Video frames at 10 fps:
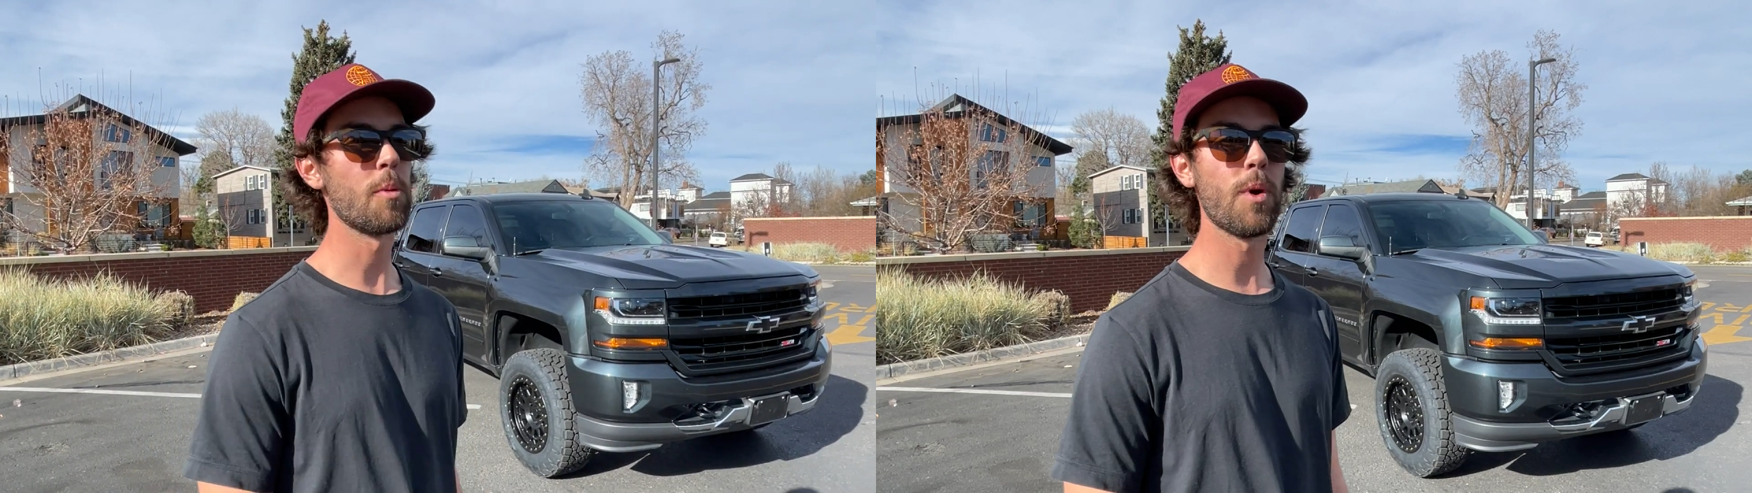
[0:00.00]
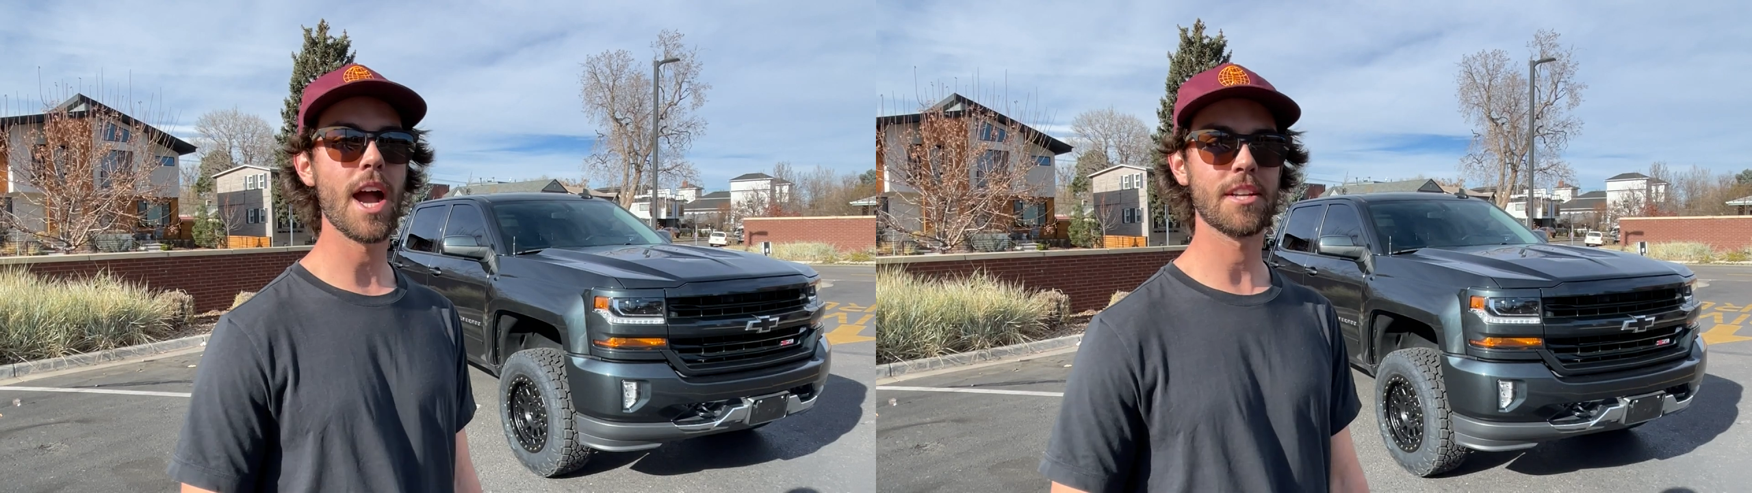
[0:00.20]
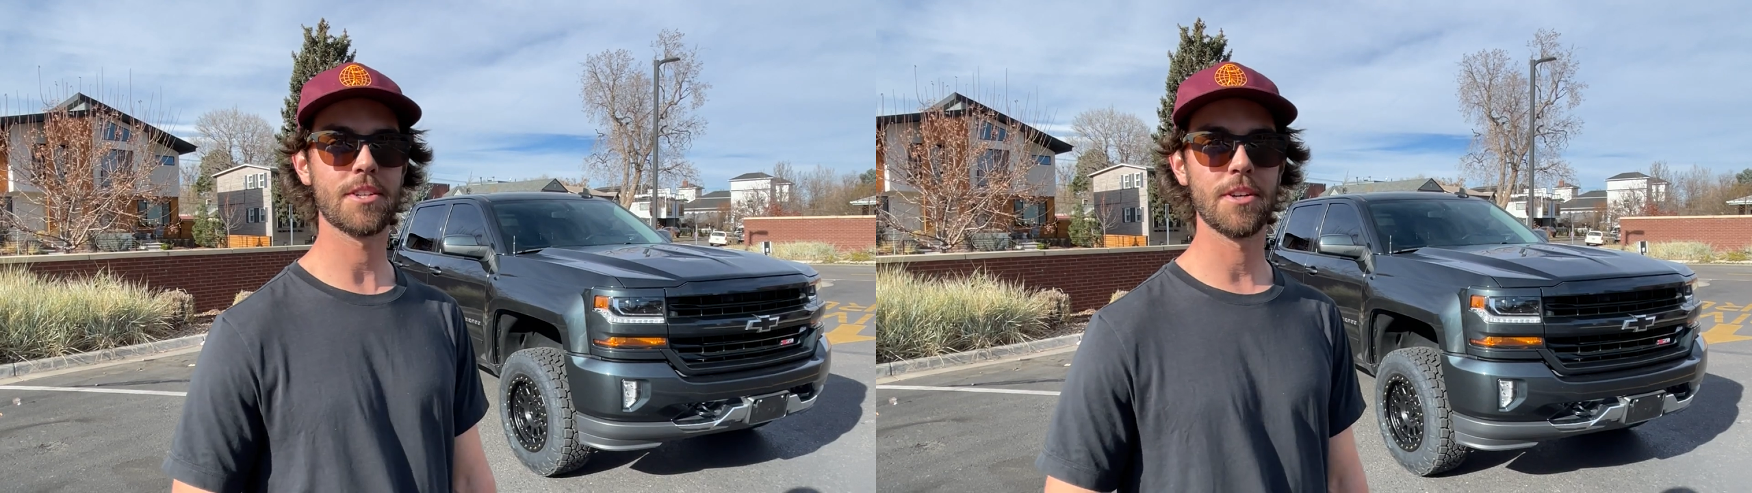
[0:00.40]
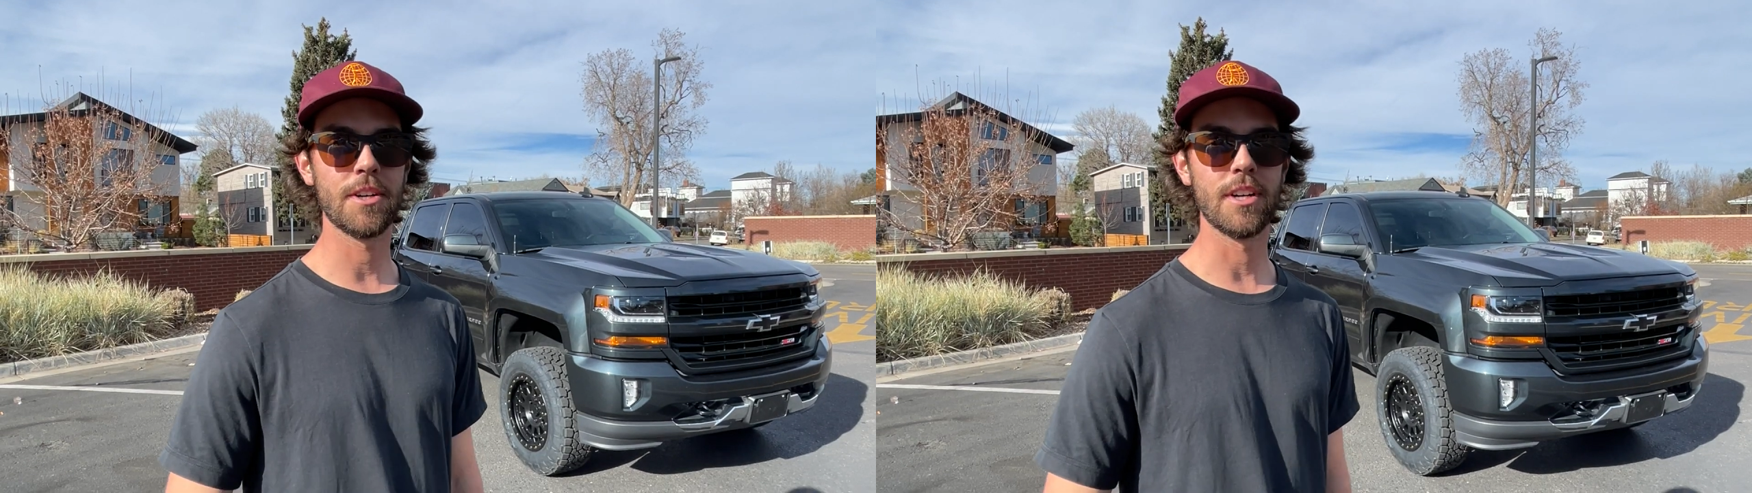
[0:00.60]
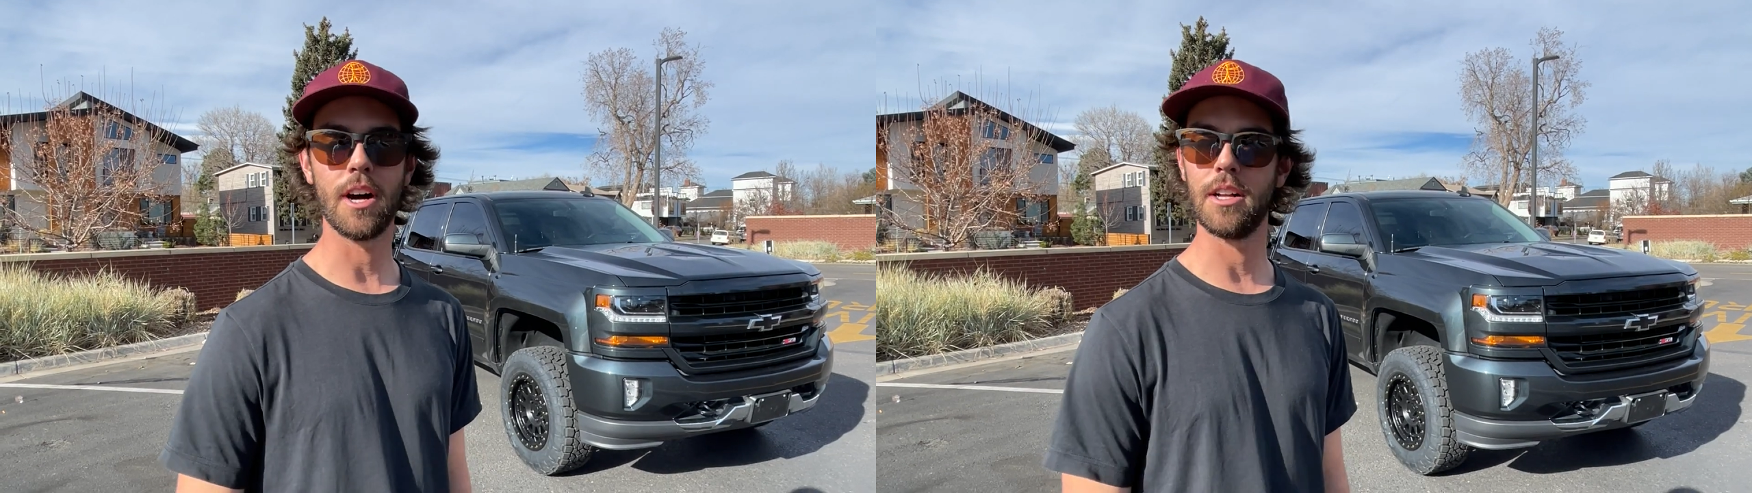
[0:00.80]

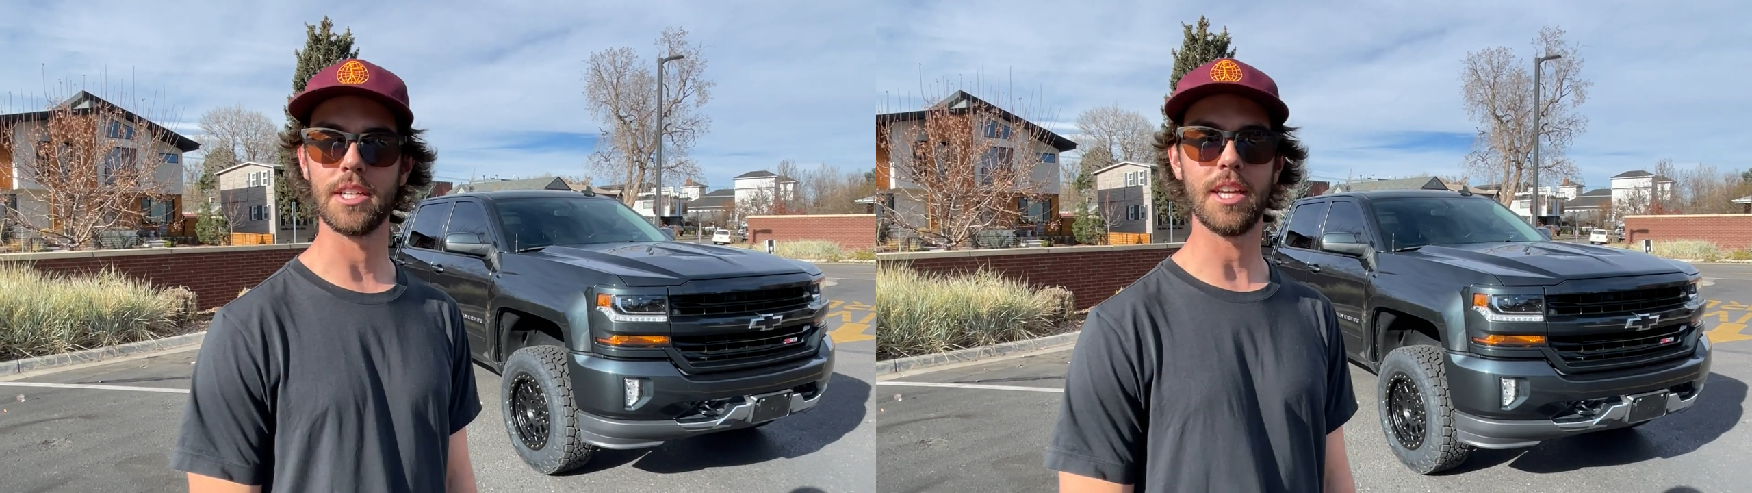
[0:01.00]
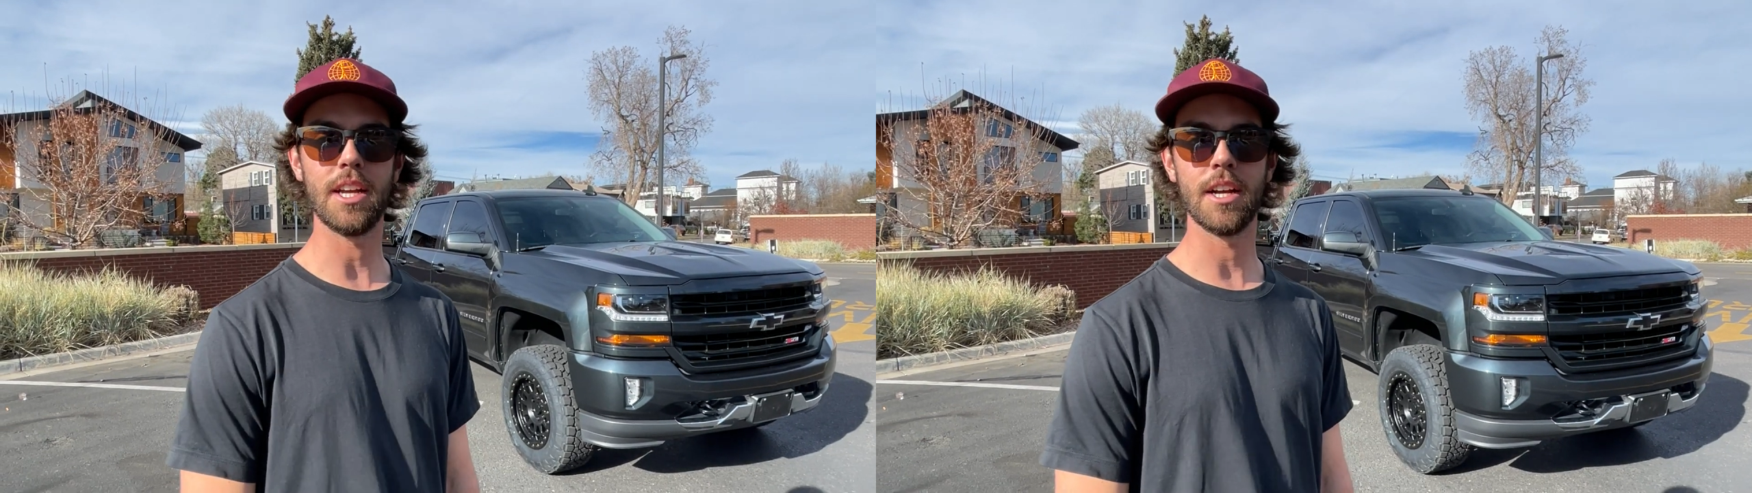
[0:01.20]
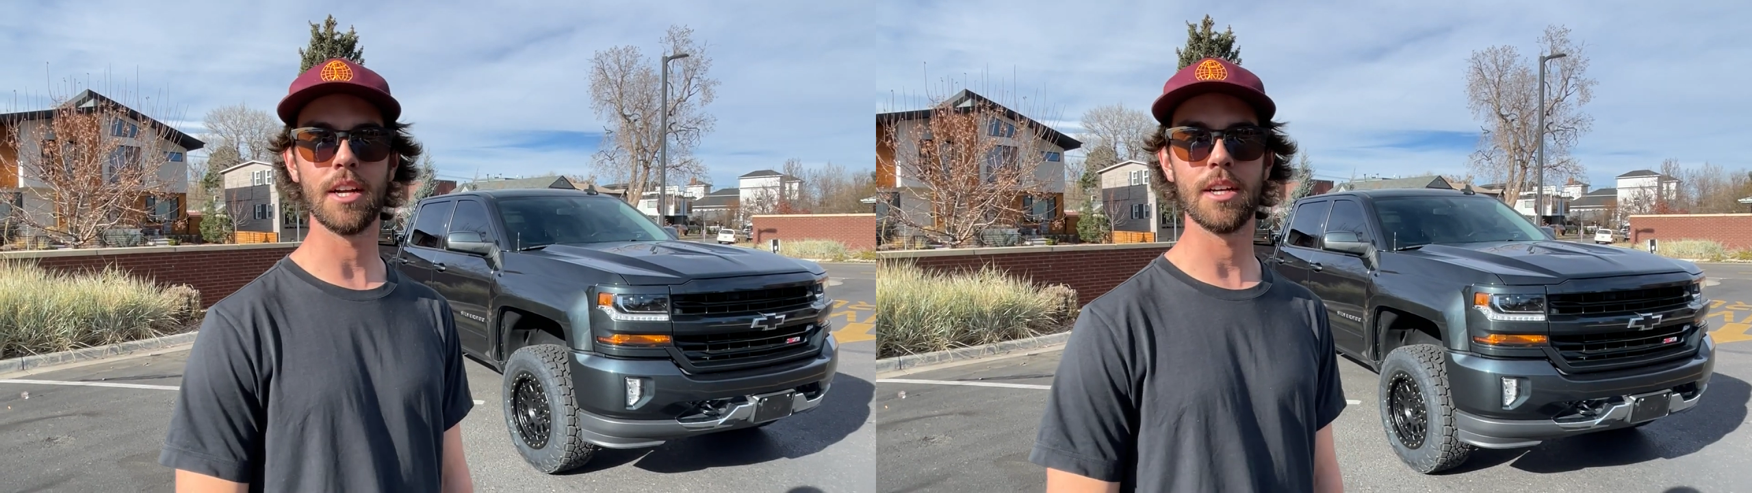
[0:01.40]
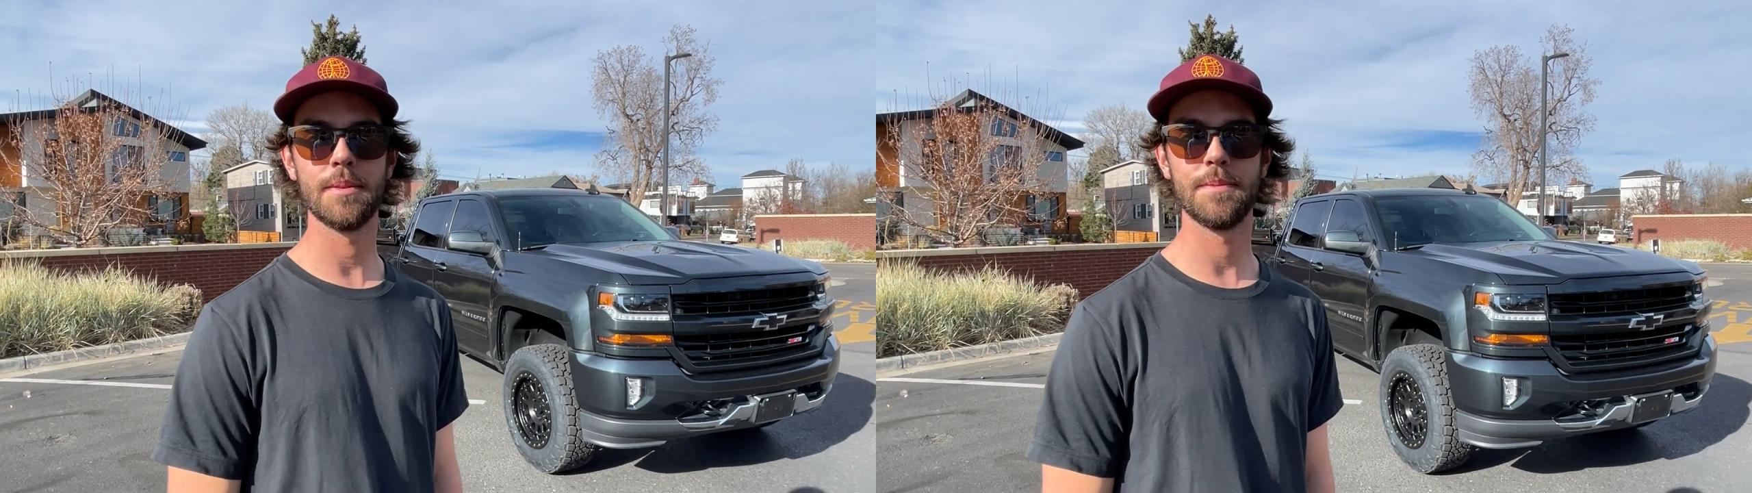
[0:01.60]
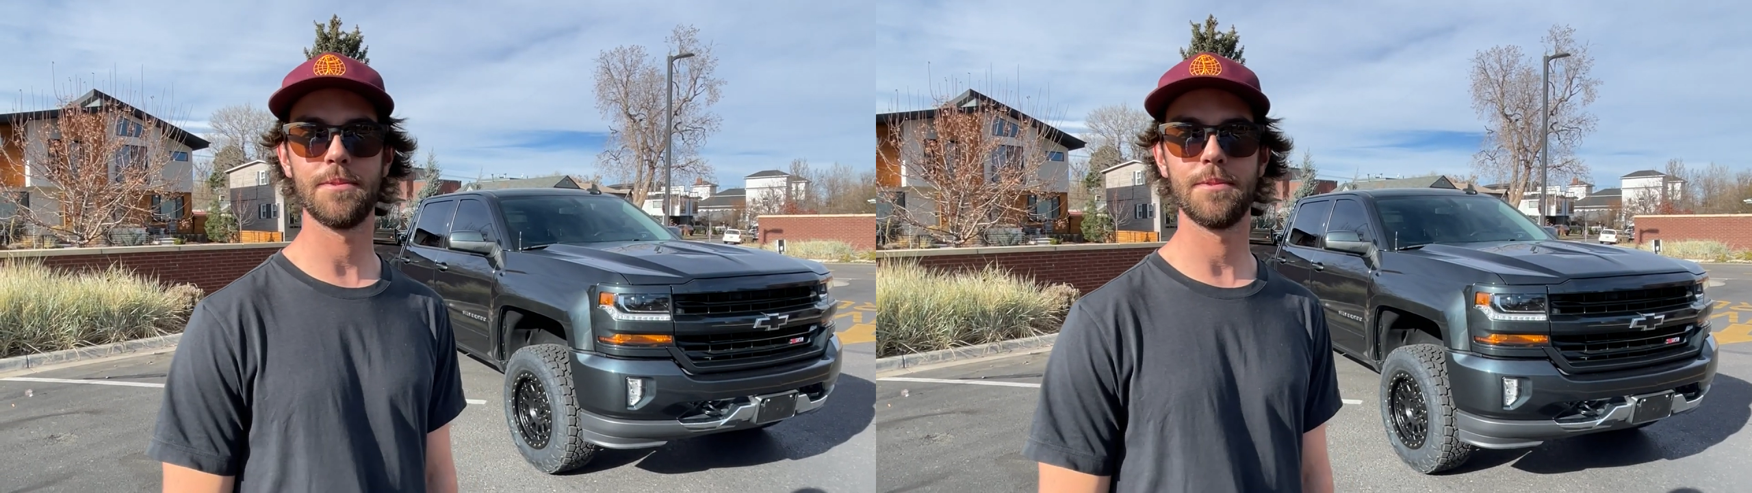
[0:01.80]
practical, hauling gear,